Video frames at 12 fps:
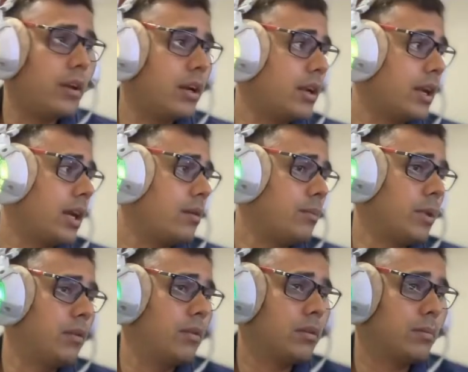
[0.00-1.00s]
a time
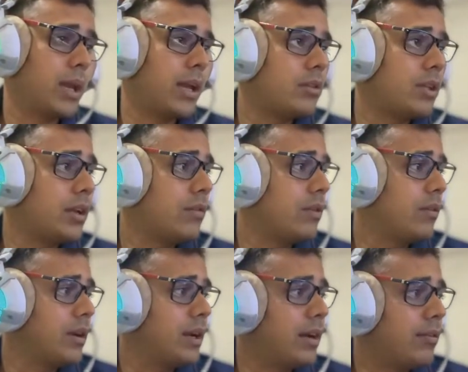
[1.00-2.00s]
previous match, then we
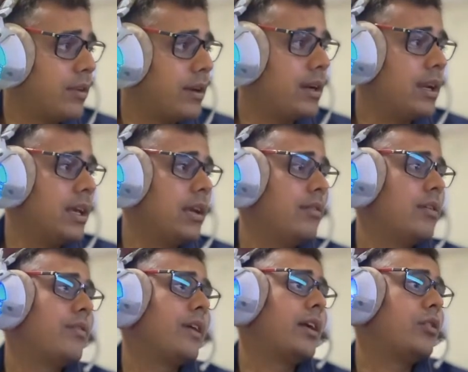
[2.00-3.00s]
will definitely give a
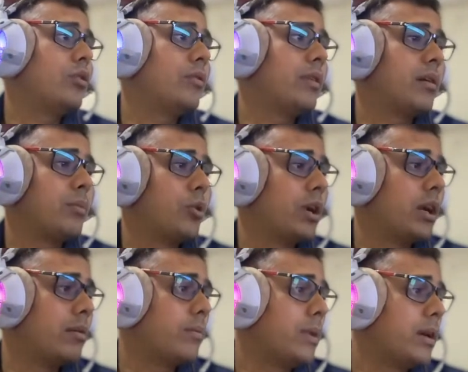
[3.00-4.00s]
fight to our
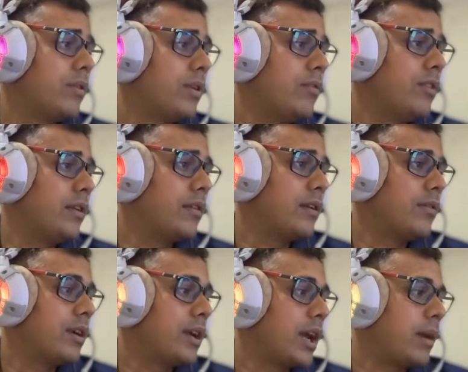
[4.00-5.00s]
opponent, but we waste our
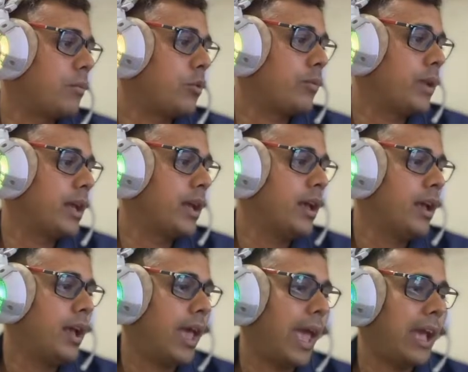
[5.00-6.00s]
time to be
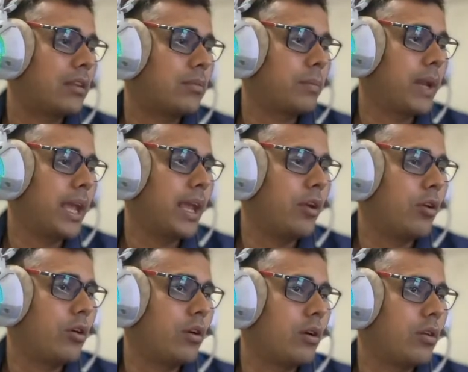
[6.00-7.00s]
explain
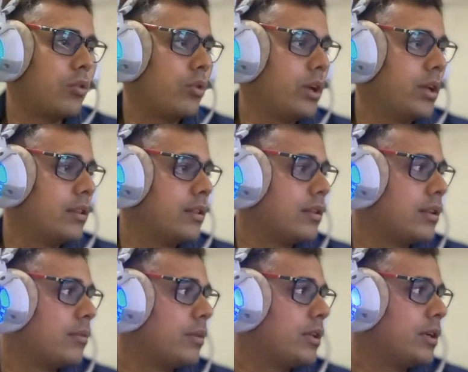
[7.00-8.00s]
or doing
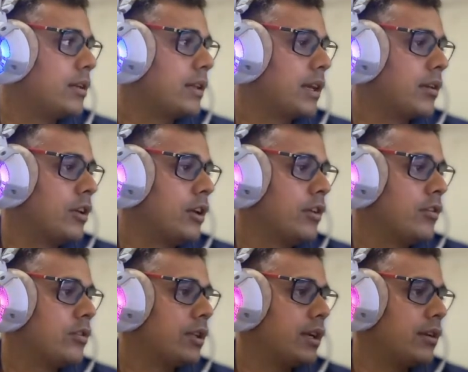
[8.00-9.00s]
some other thing. So
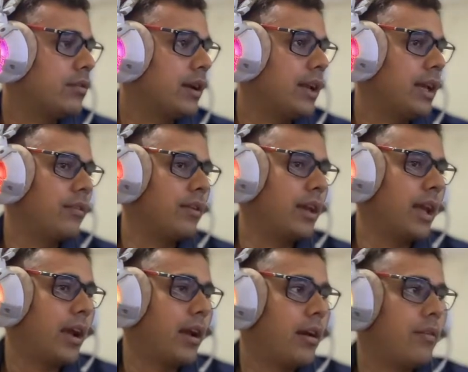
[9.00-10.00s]
that's why like we
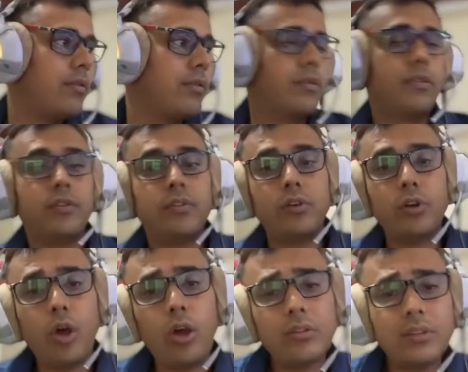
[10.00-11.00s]
have
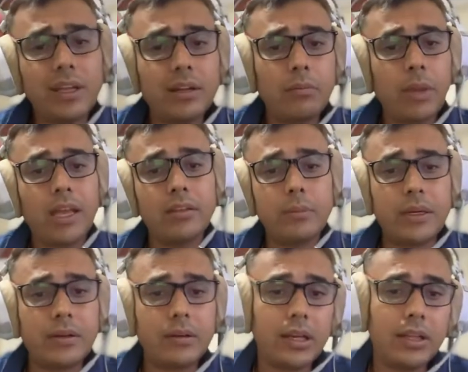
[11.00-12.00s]
lost that match, but
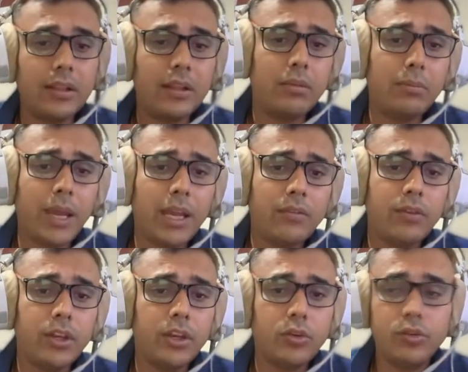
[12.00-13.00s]
in this match we
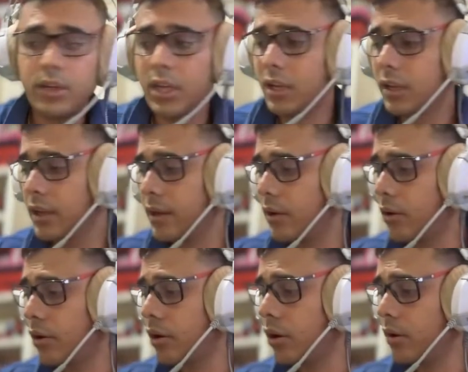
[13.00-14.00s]
need to take care
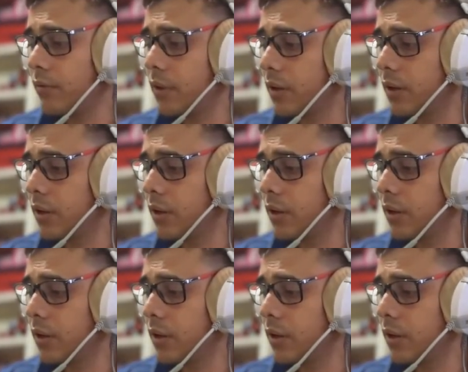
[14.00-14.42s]
all of the